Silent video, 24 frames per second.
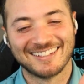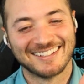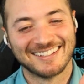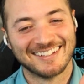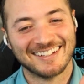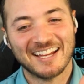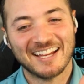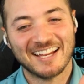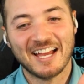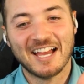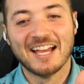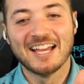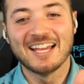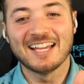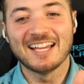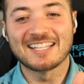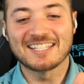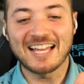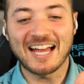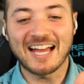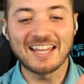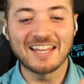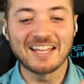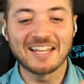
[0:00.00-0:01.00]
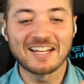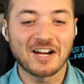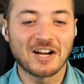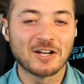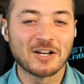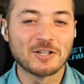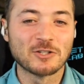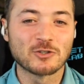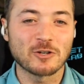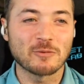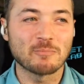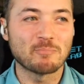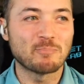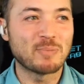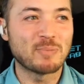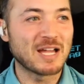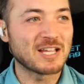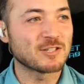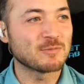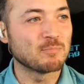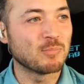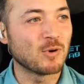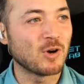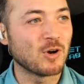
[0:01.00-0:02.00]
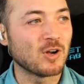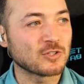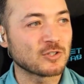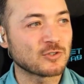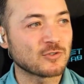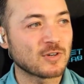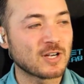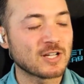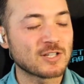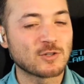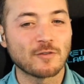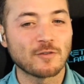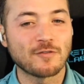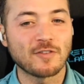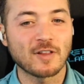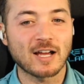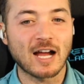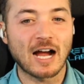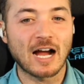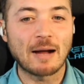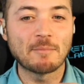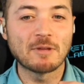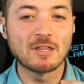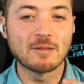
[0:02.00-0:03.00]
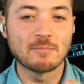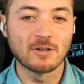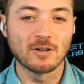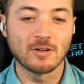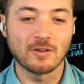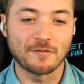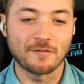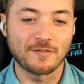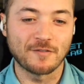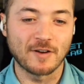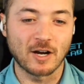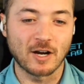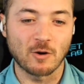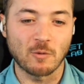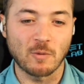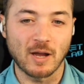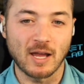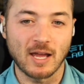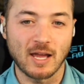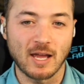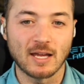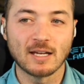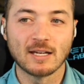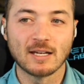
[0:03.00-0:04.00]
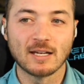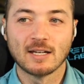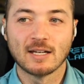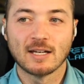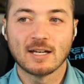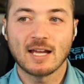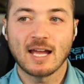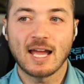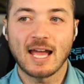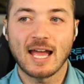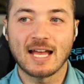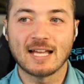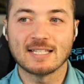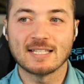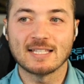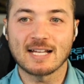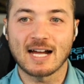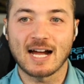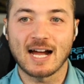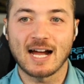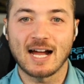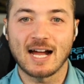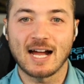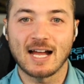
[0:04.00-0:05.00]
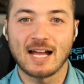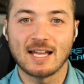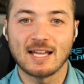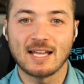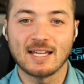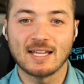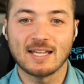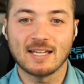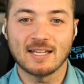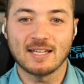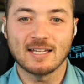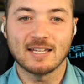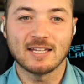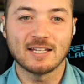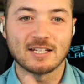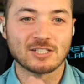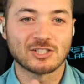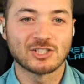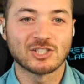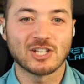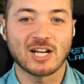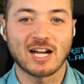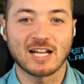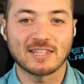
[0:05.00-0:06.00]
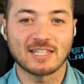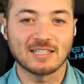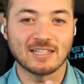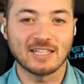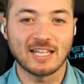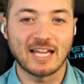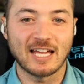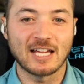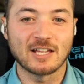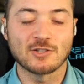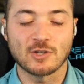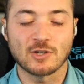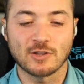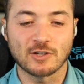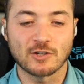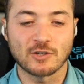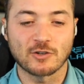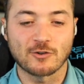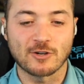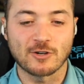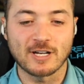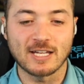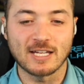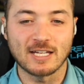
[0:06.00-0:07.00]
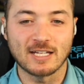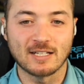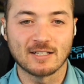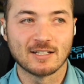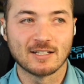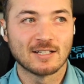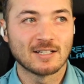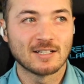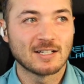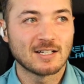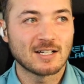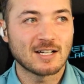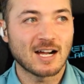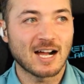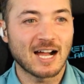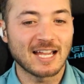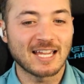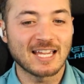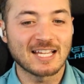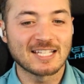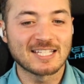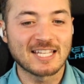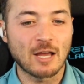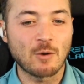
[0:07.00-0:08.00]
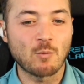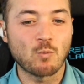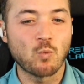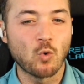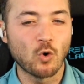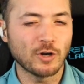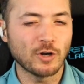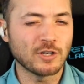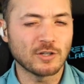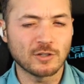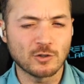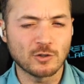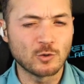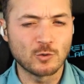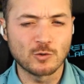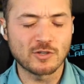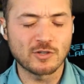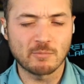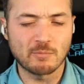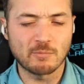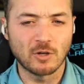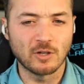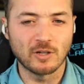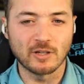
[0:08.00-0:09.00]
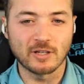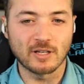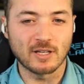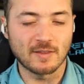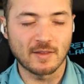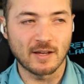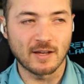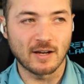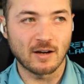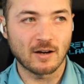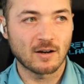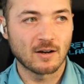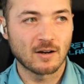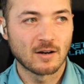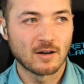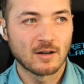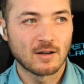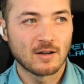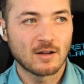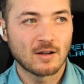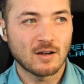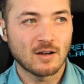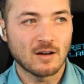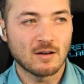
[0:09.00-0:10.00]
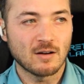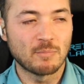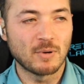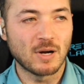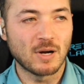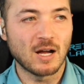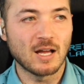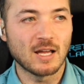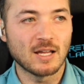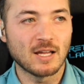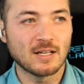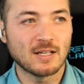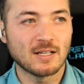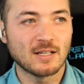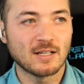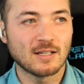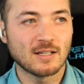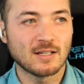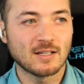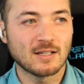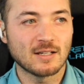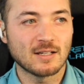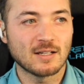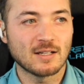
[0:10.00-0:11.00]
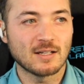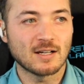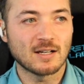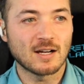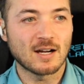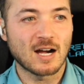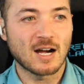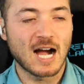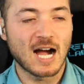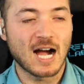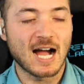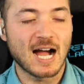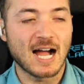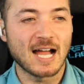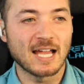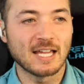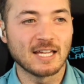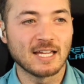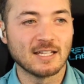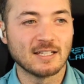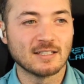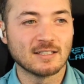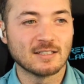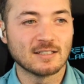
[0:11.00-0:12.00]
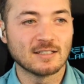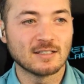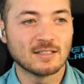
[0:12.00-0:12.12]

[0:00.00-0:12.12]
it's not like a 100 best balls, right? So if like I'm in the middle of the fairway and I hit a shot that lands on the green, I guess I wouldn't use a mulligan there, but I